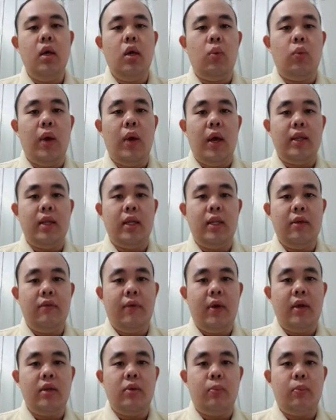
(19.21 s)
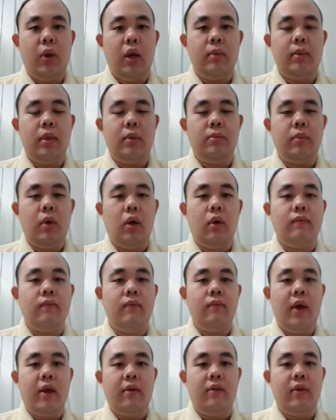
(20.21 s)
We identify the problem on
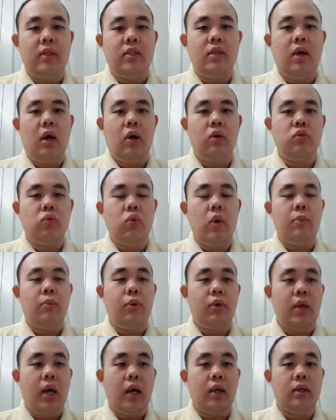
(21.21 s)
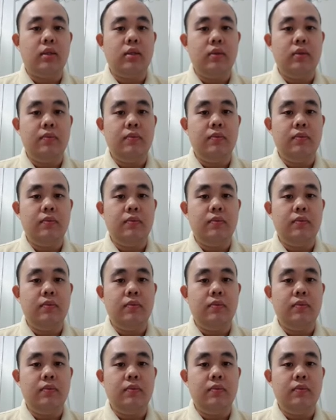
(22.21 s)
various houseware products,